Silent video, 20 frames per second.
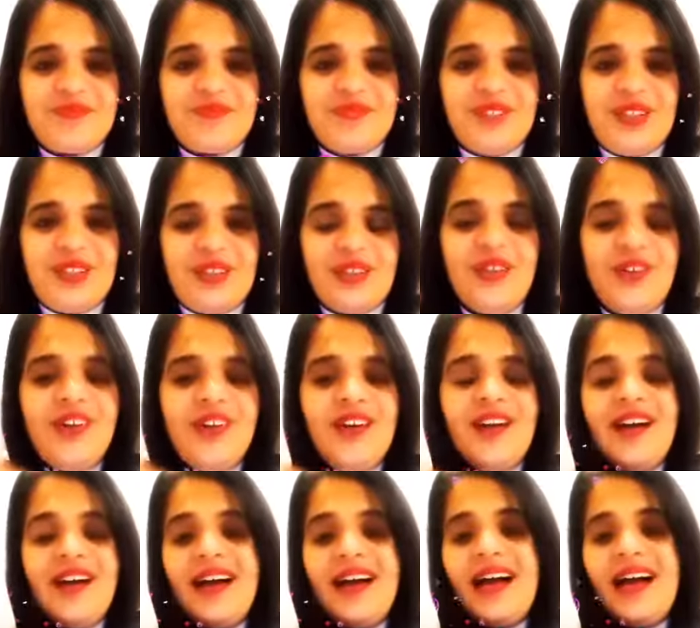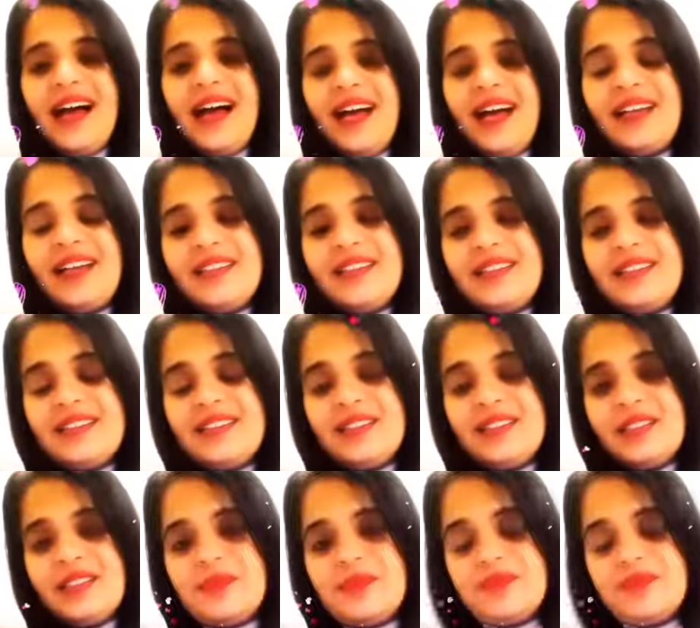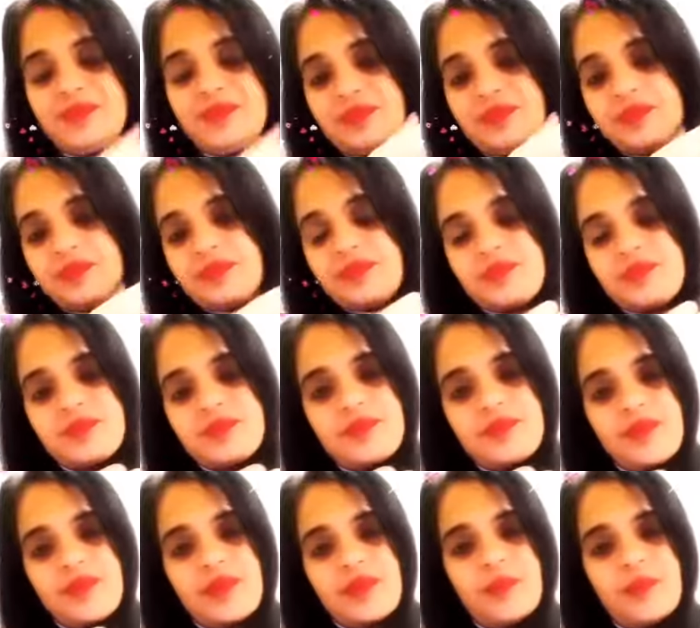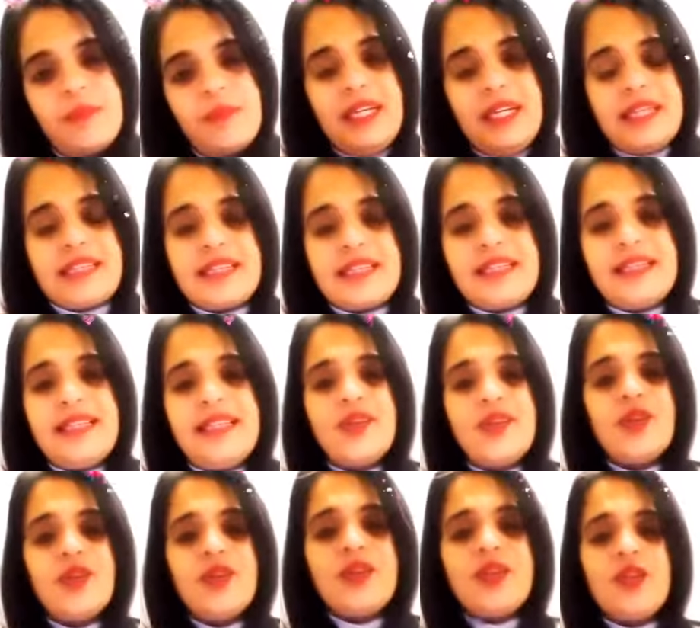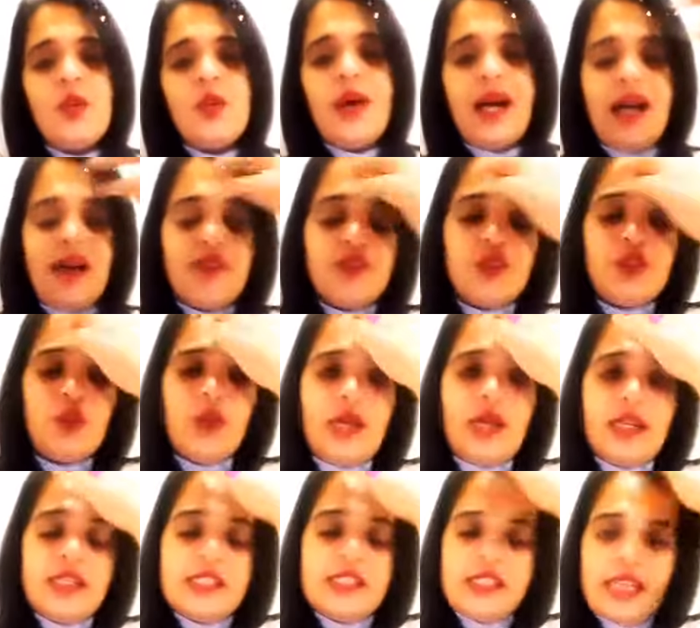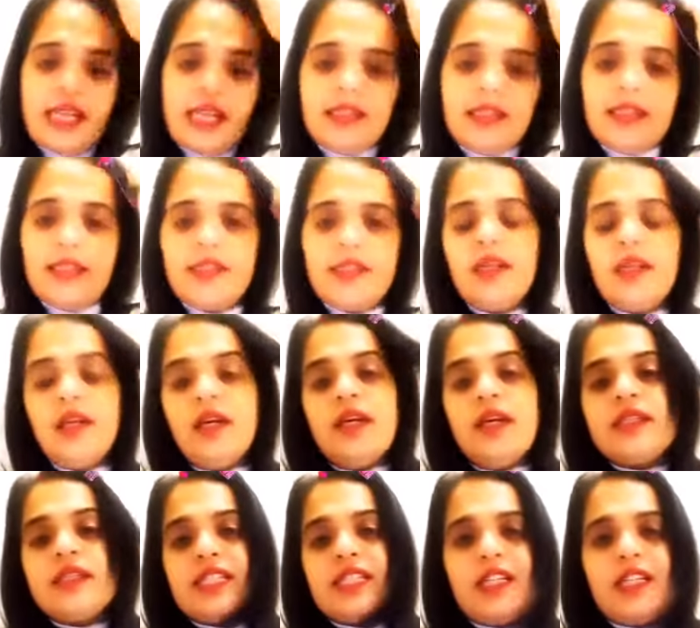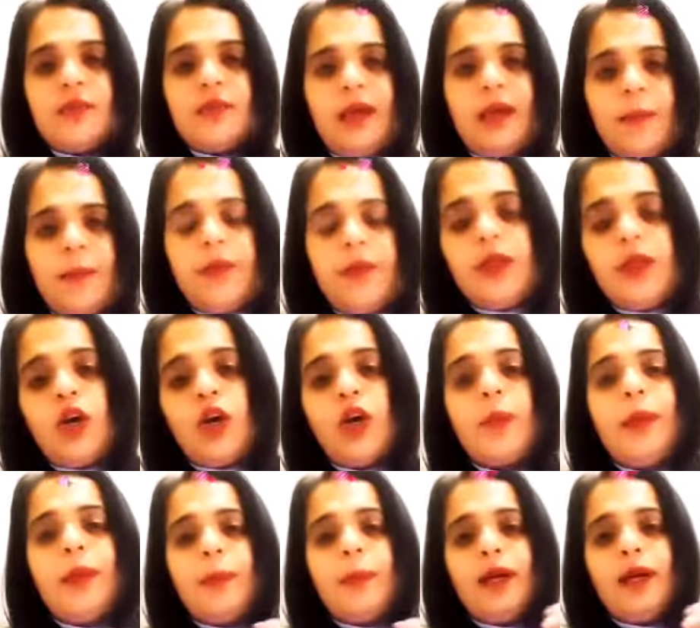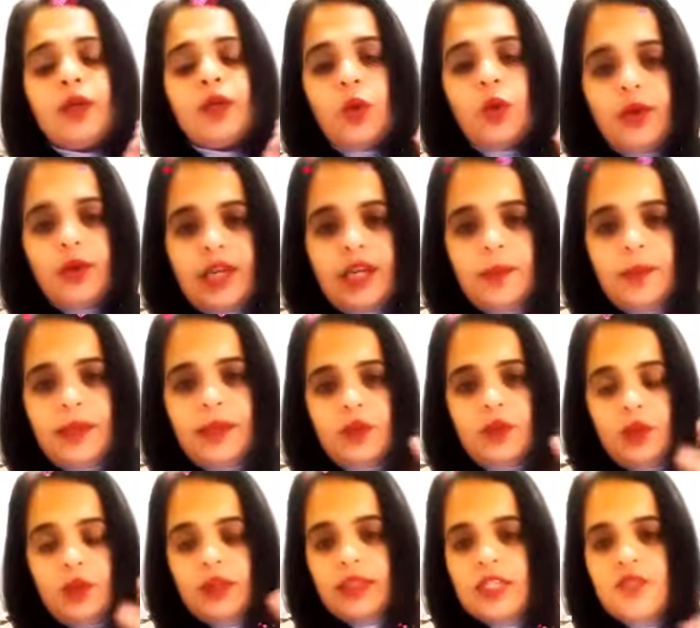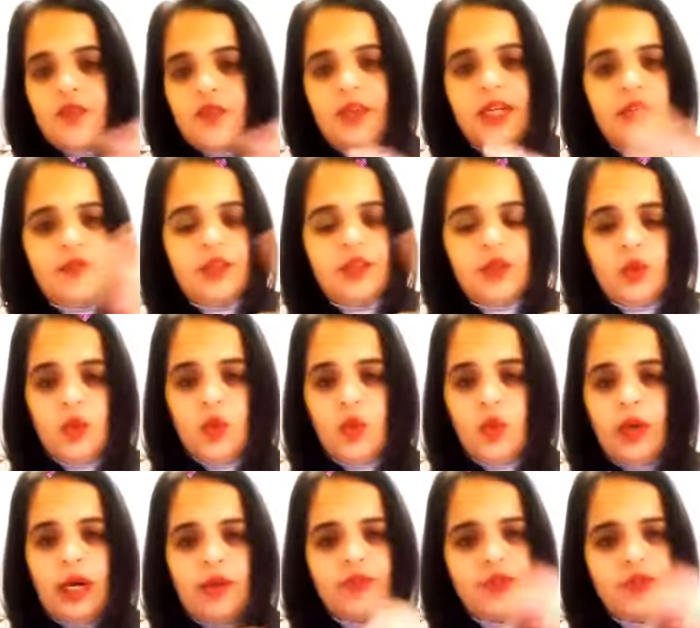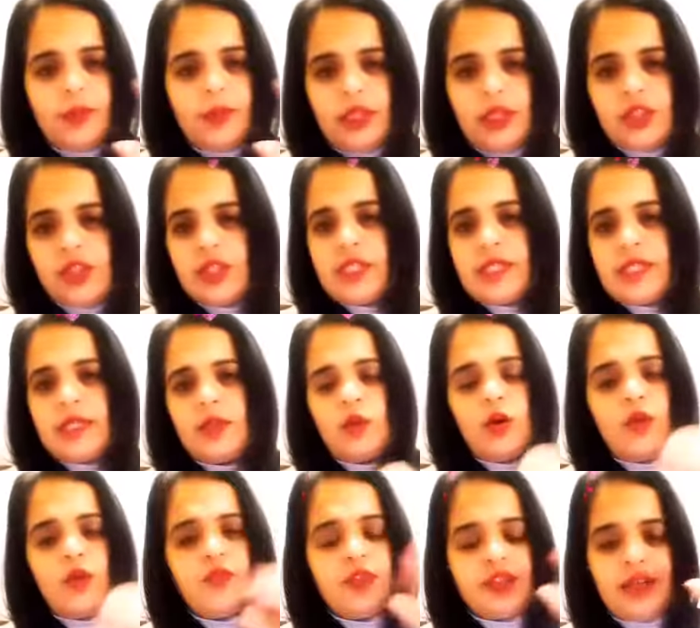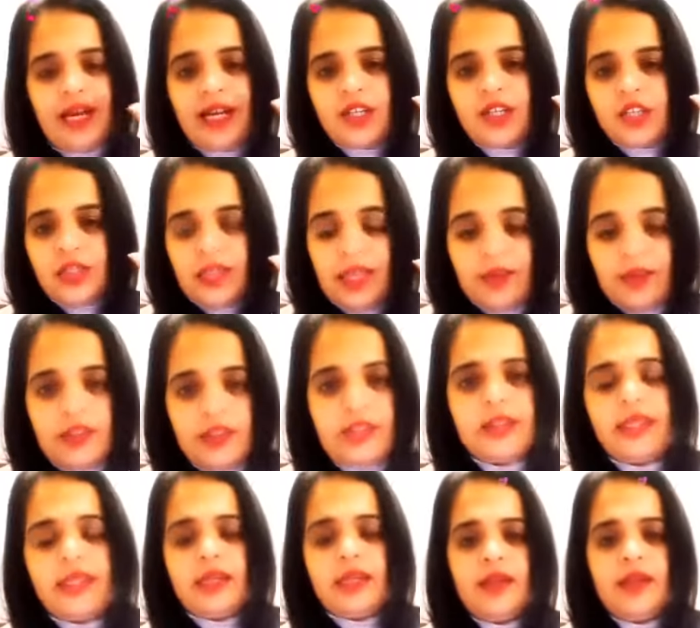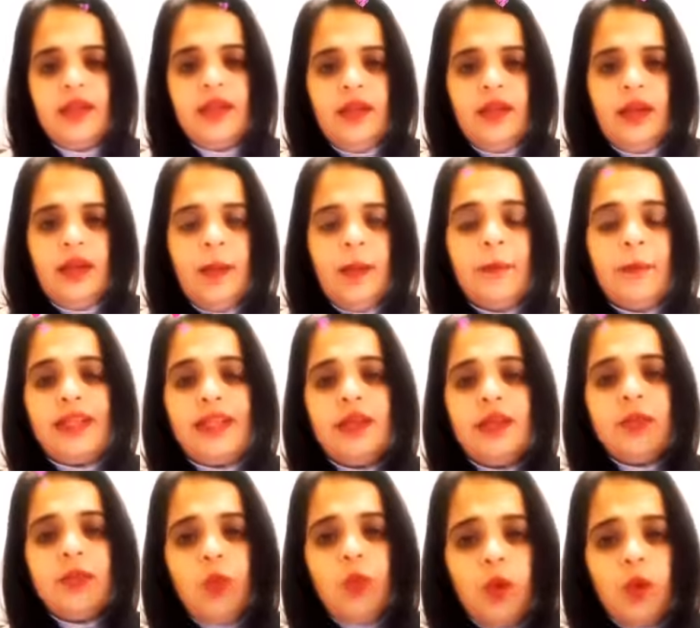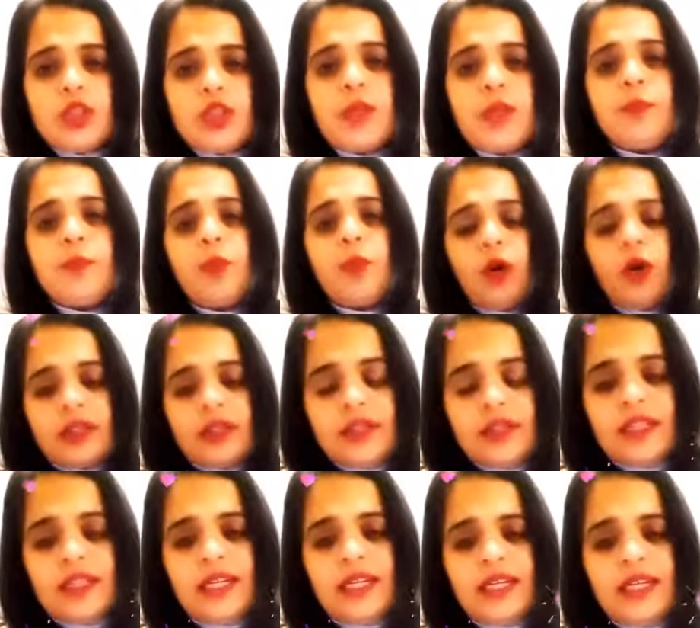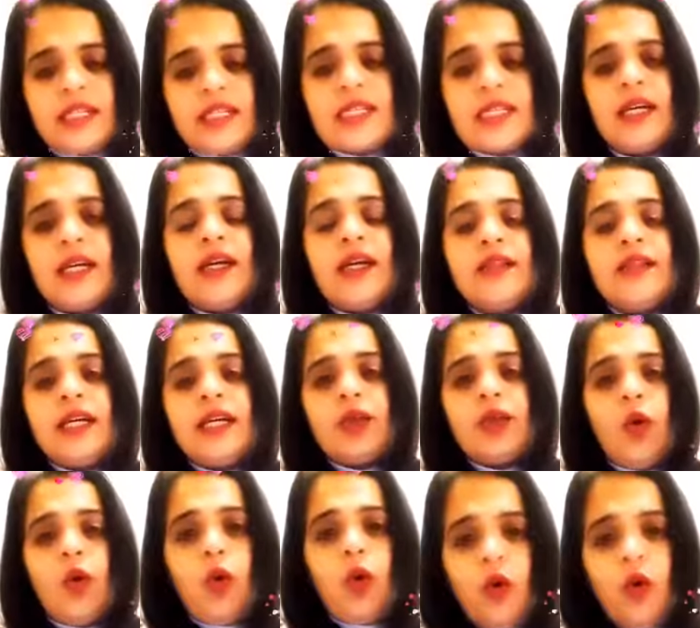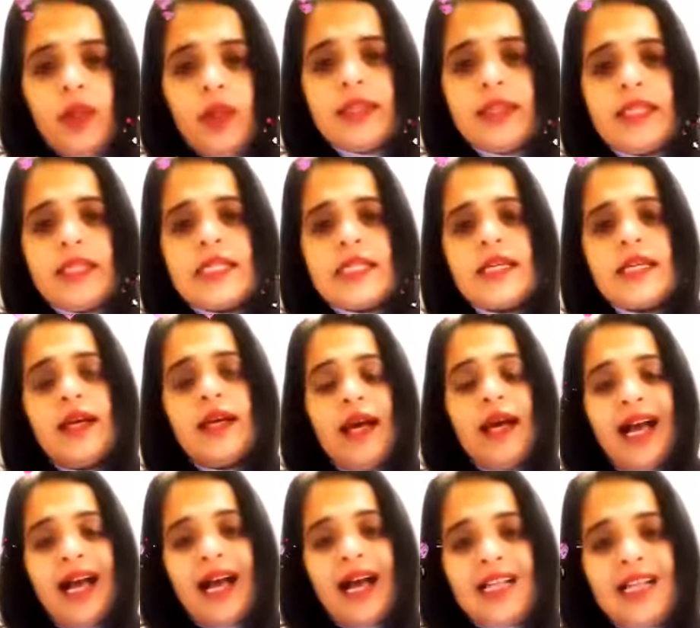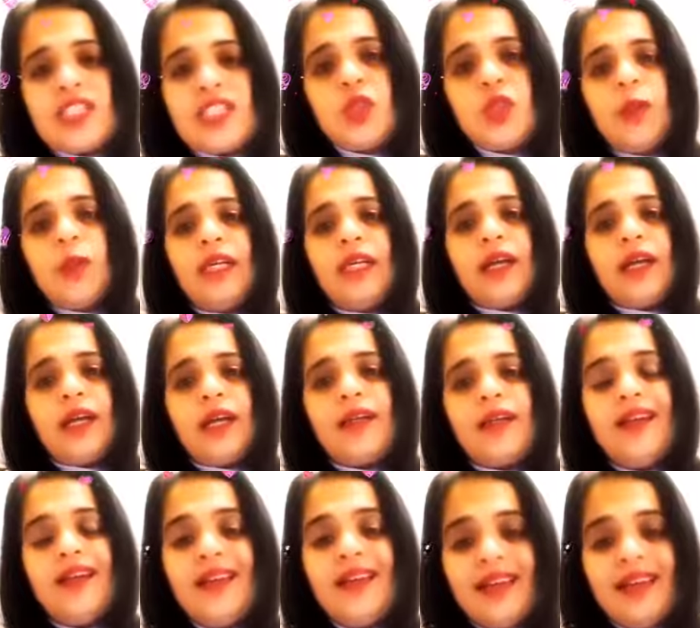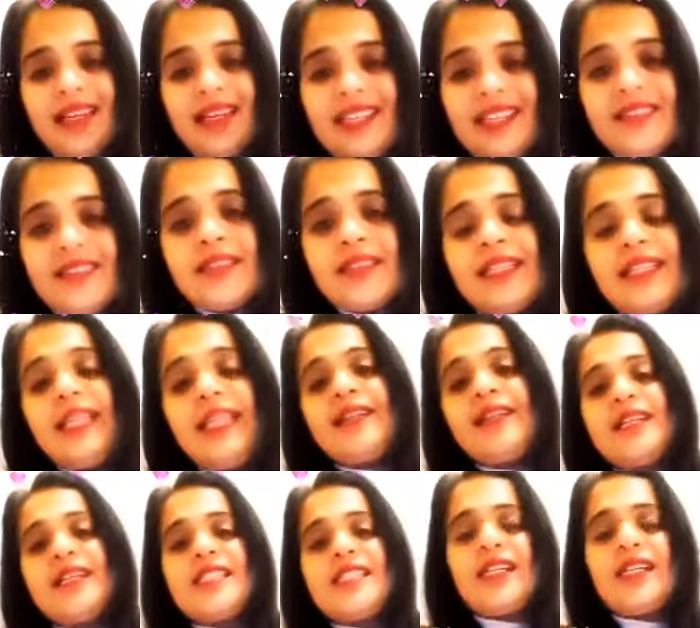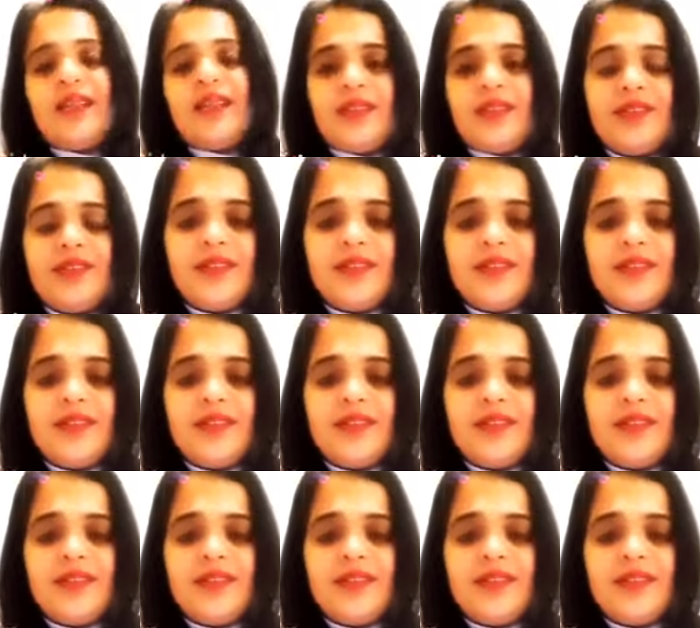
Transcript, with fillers: You know, and um, basically, you know, you have to understand that. See, remember, a lot of people are talking about all this wherever you go affirmations and law of attraction, everything. But the most important thing is that all this has to be done in the theta state.